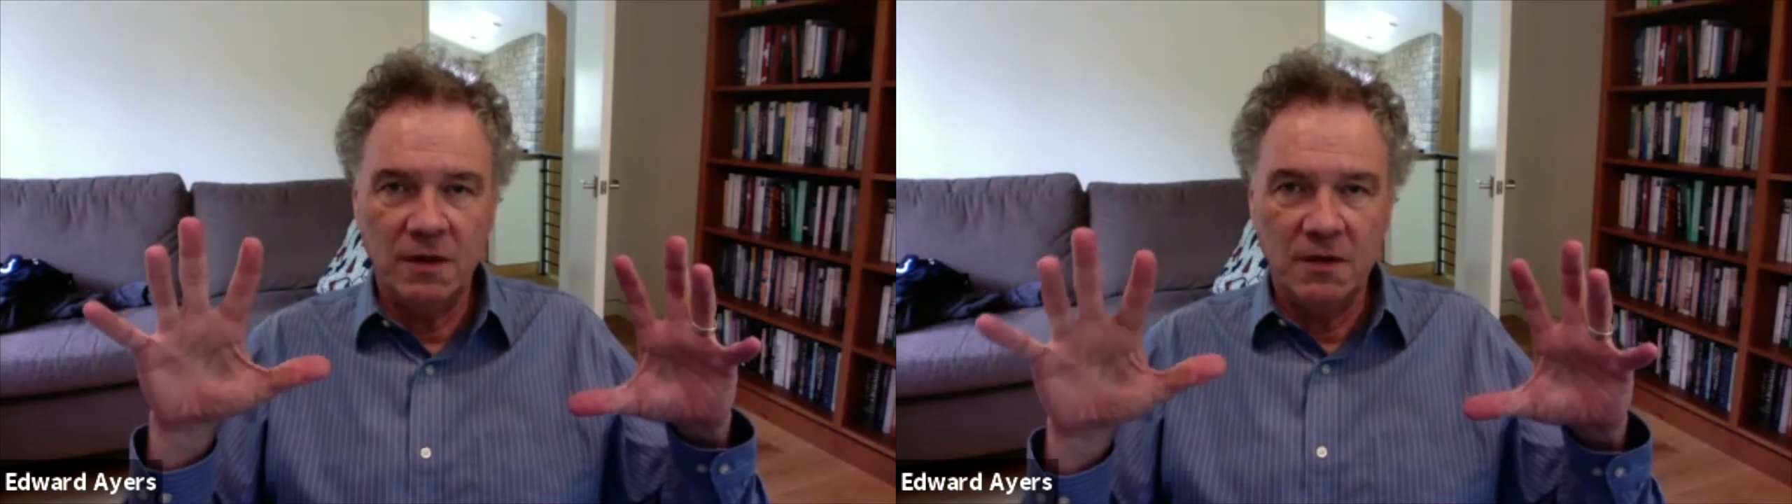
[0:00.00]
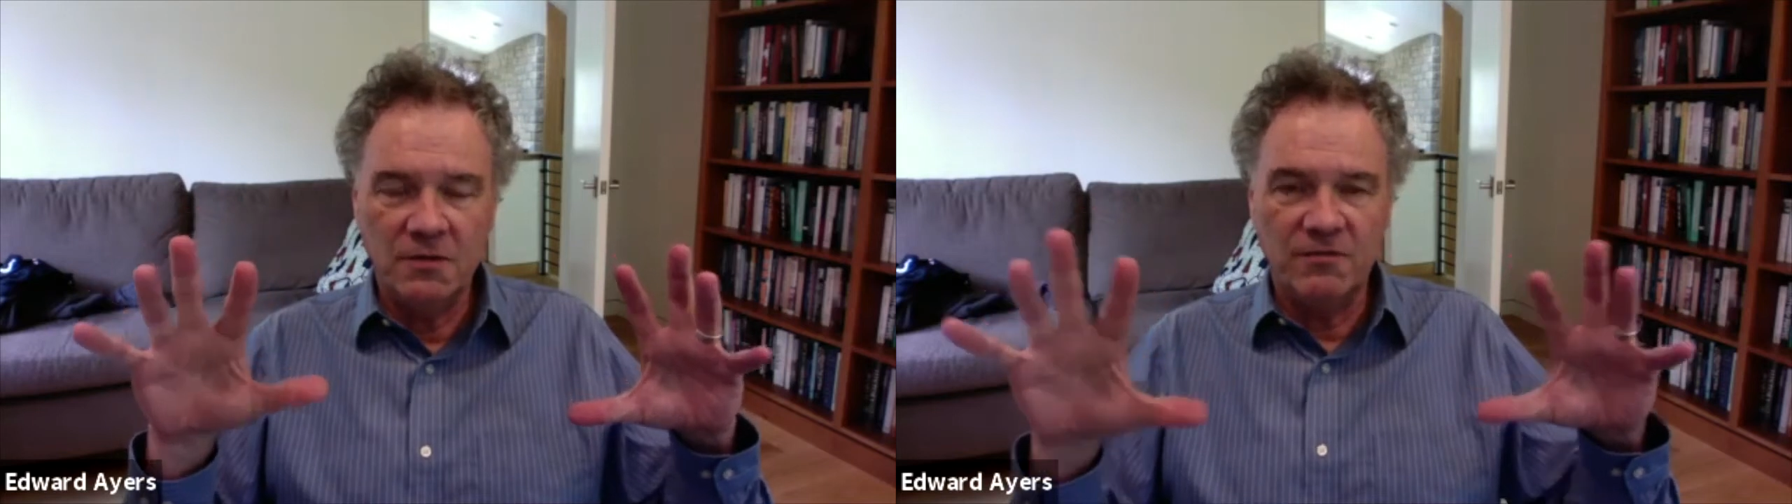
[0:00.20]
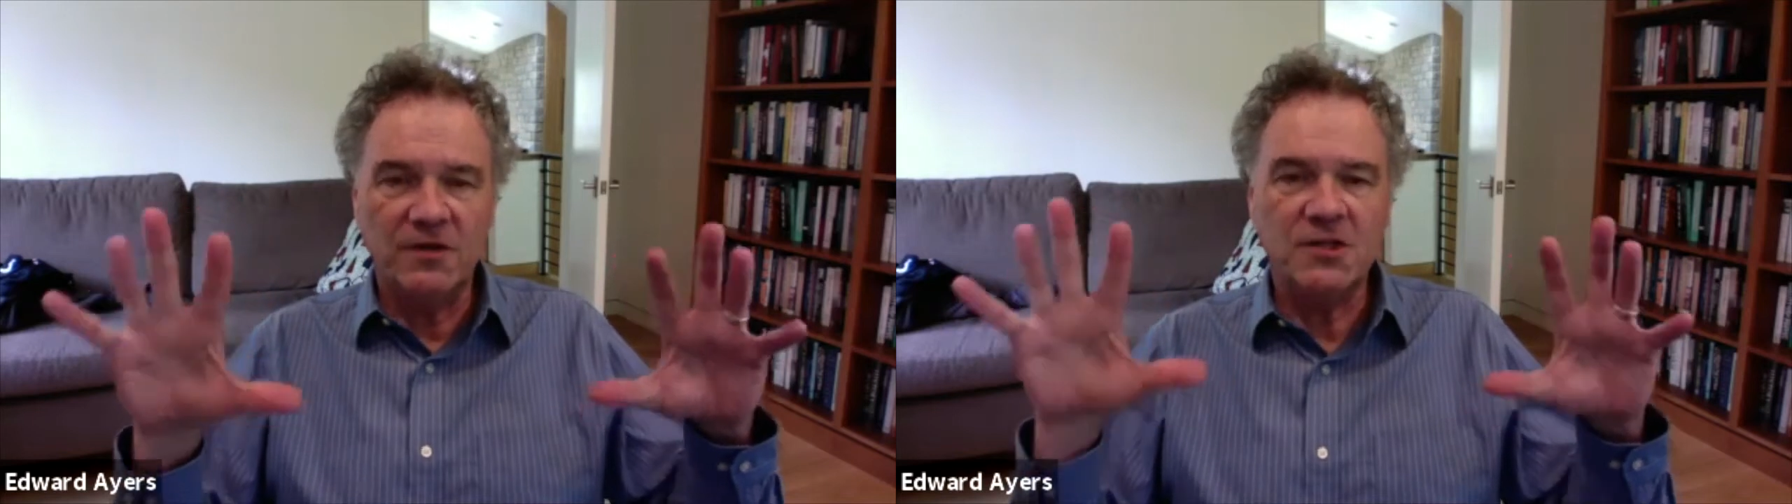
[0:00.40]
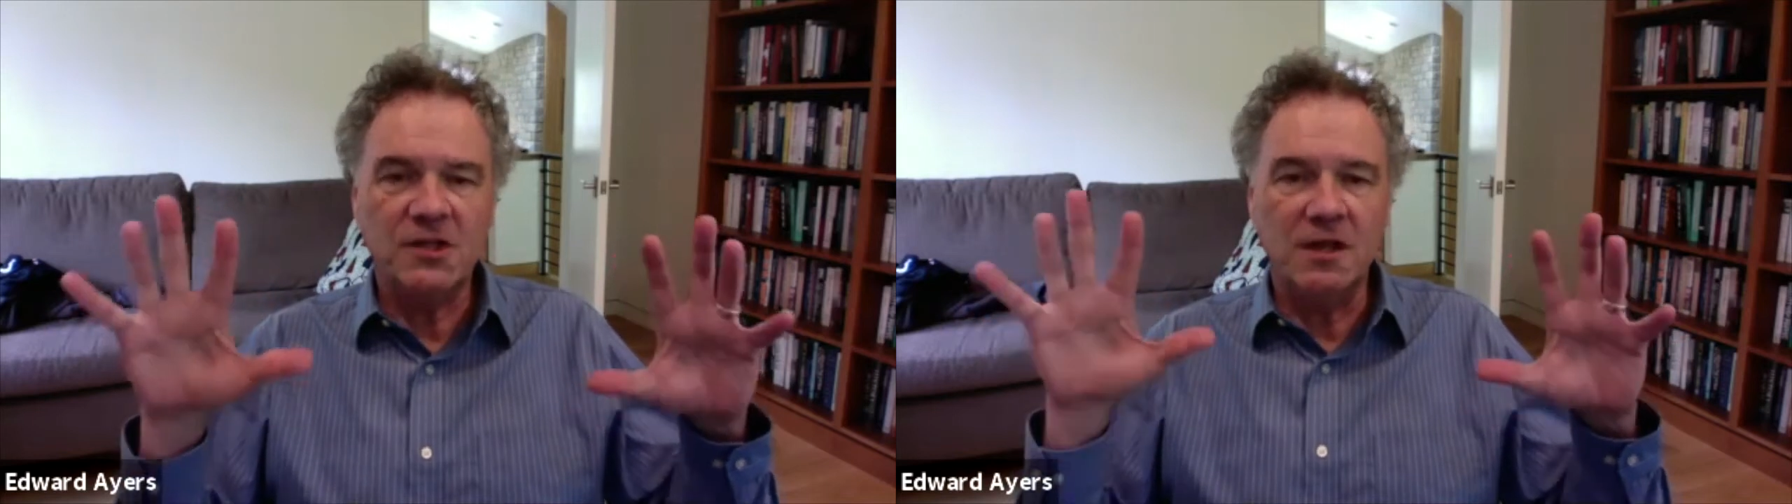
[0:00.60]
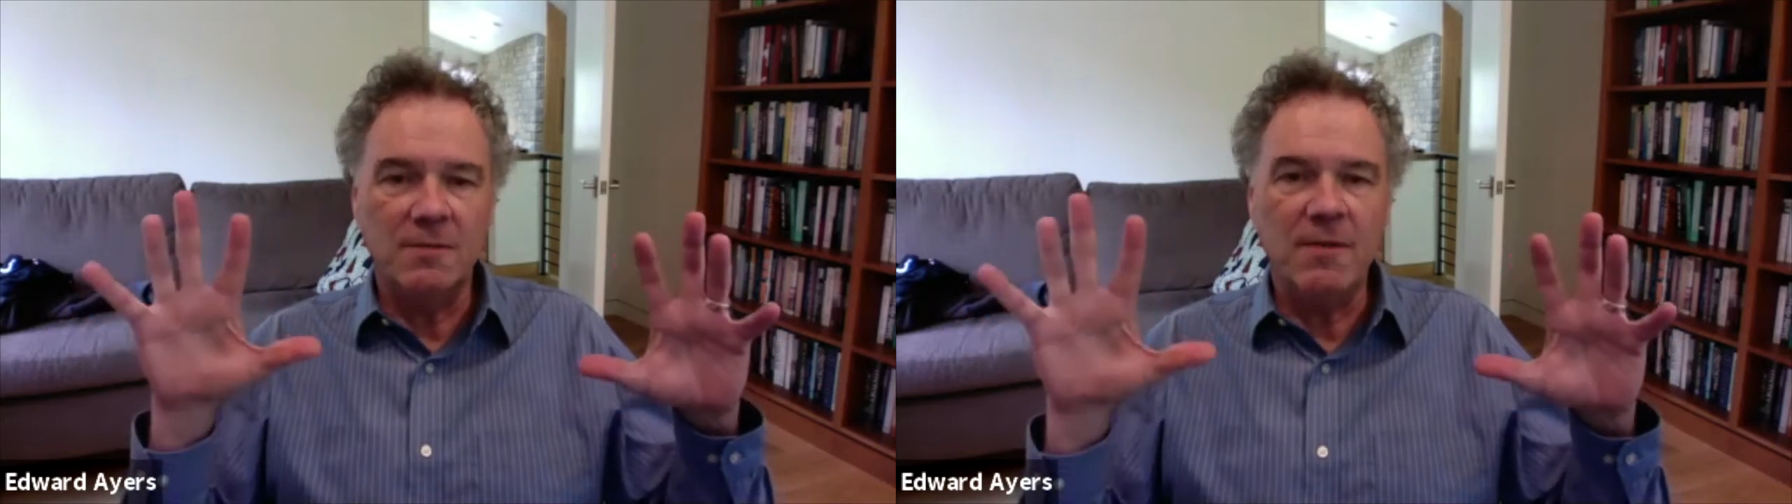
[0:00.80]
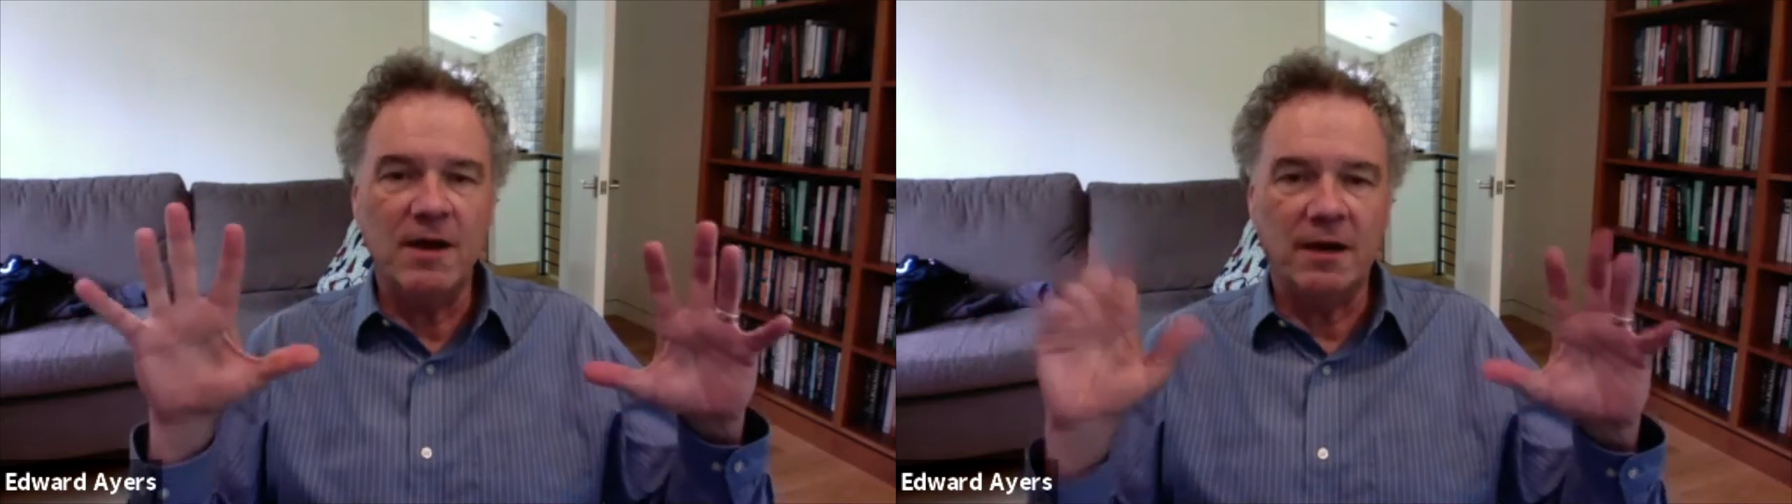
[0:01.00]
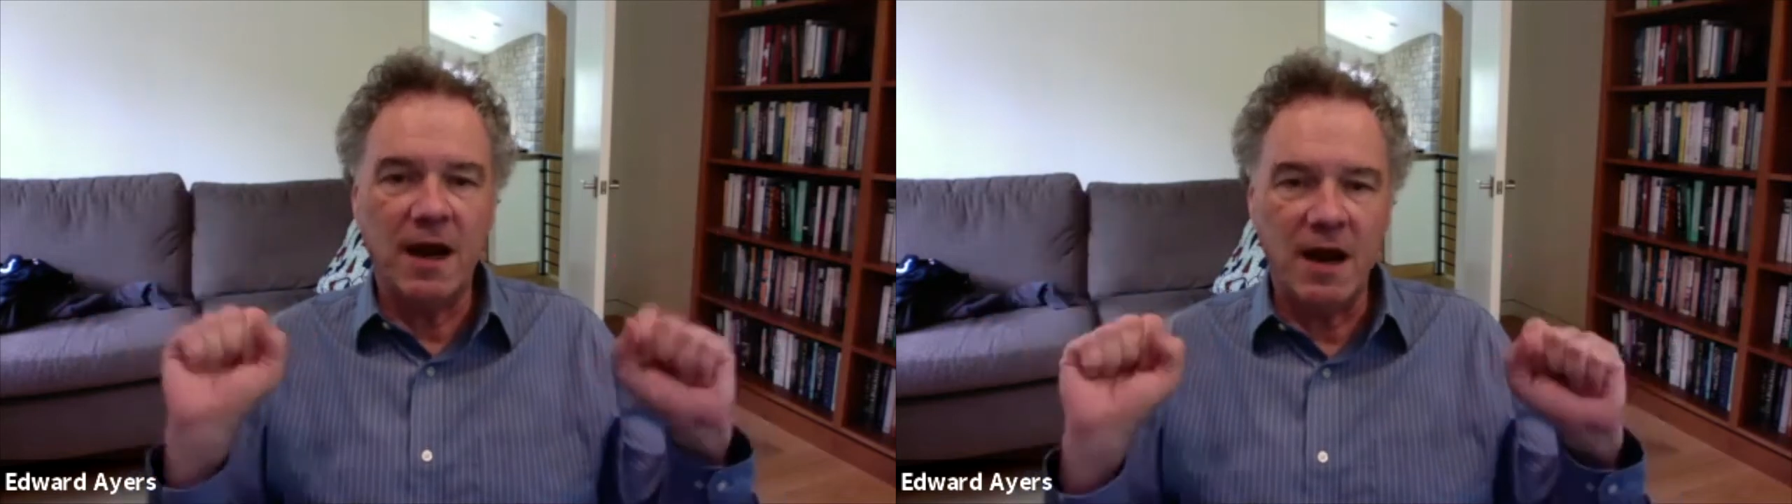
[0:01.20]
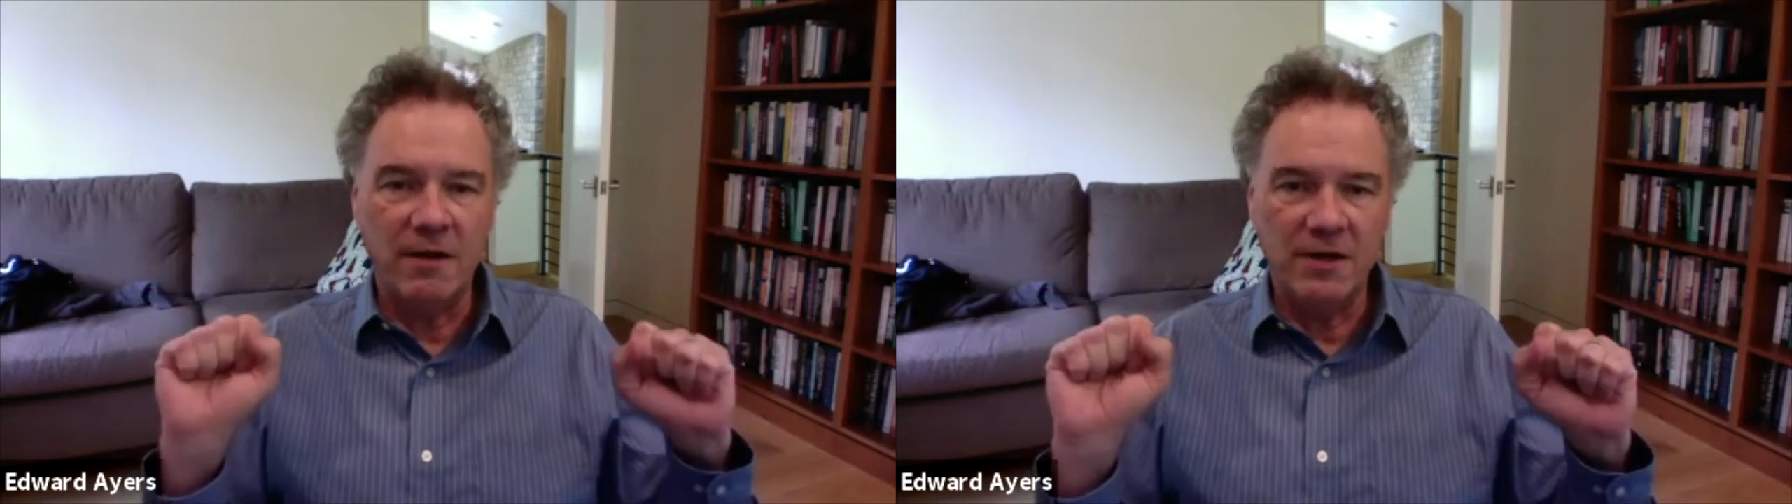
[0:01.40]
diversity in American
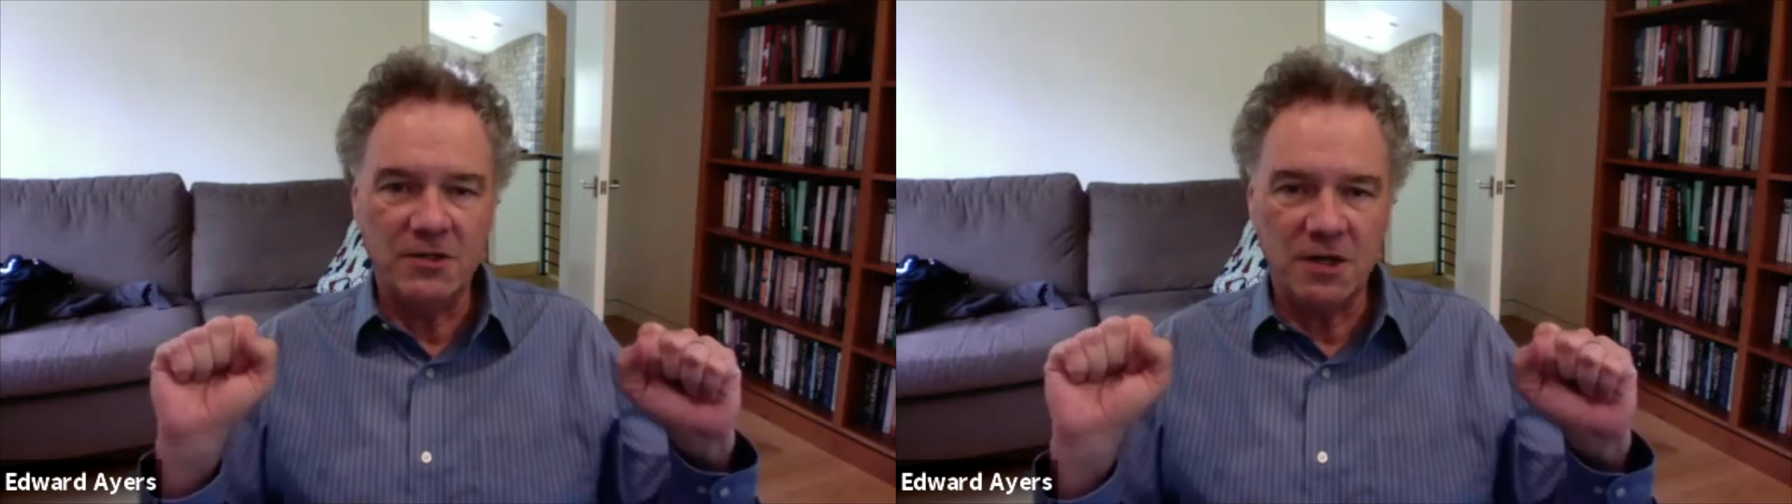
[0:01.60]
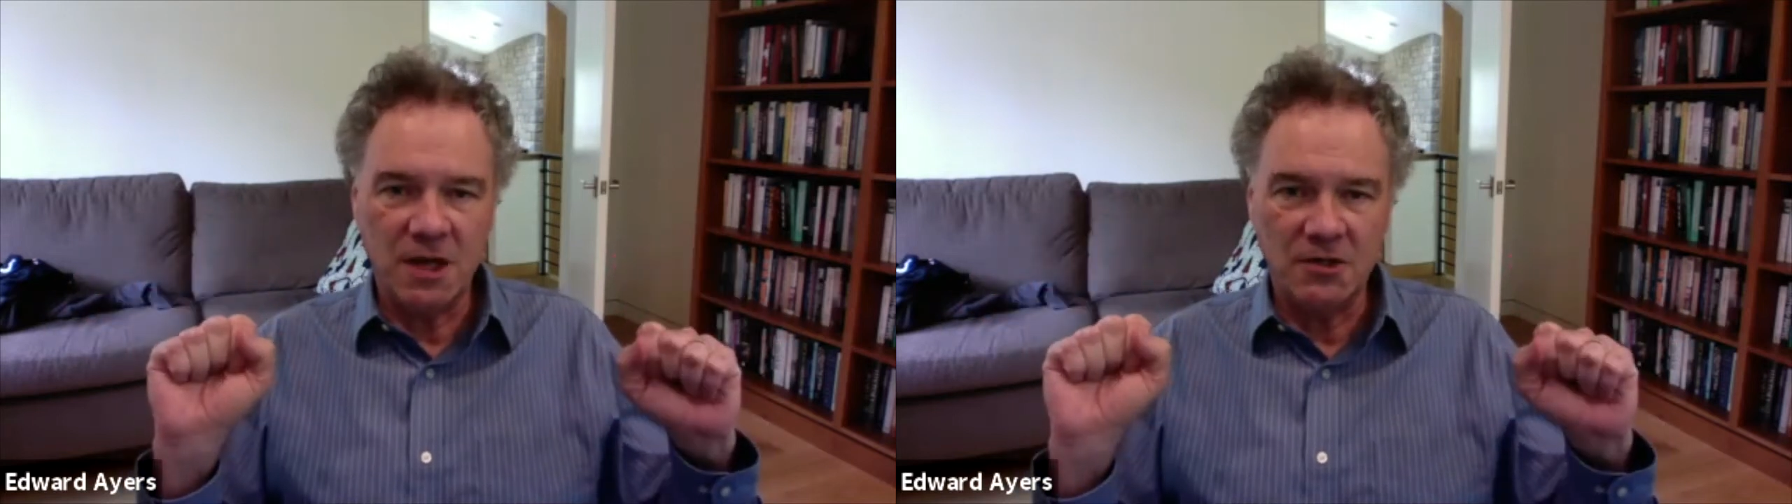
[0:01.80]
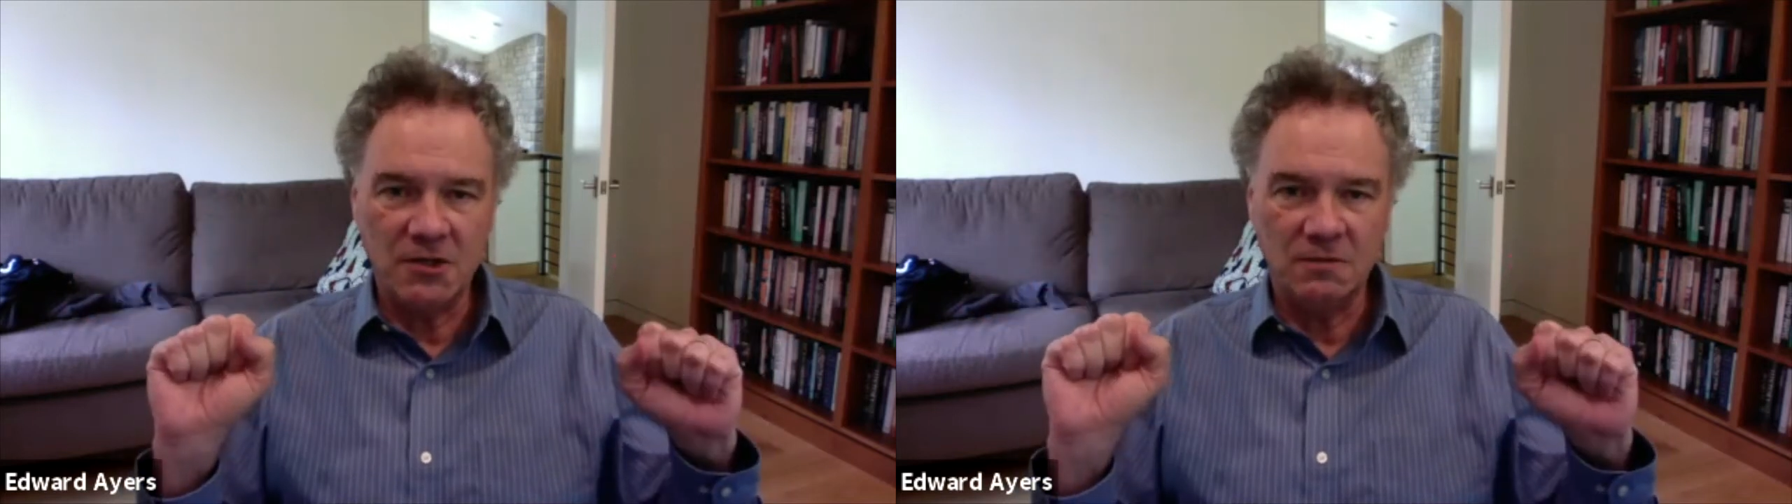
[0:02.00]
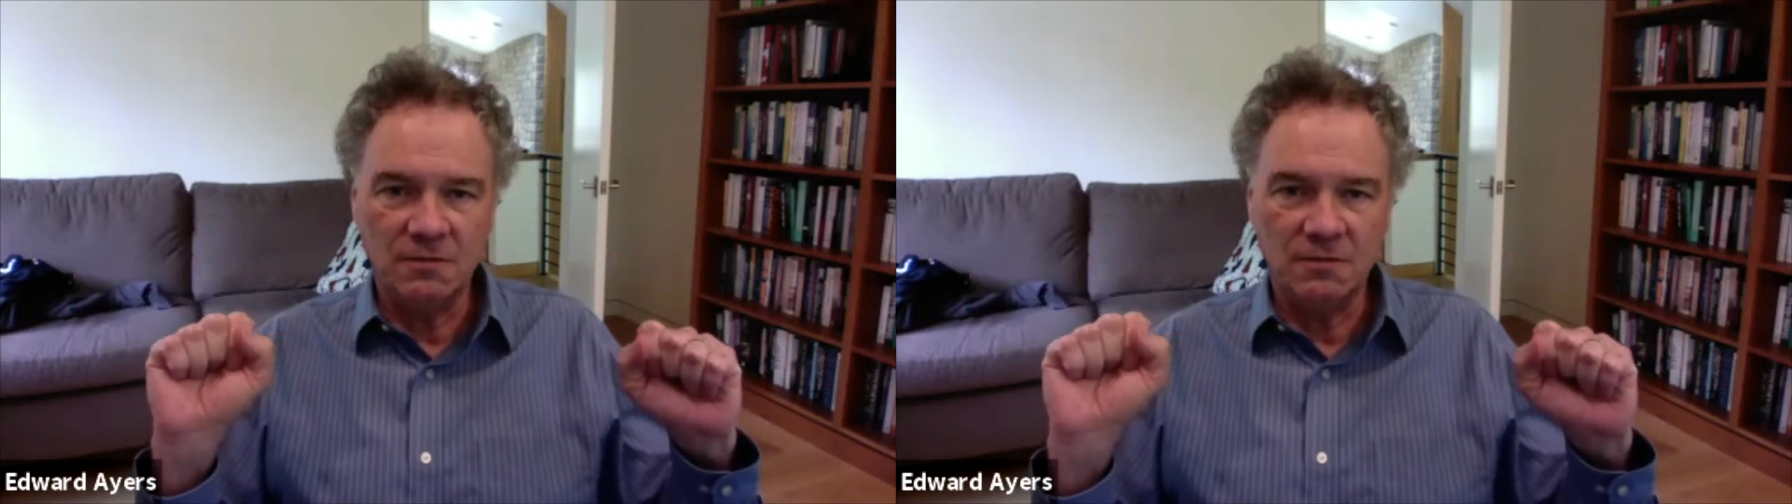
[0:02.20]
higher education,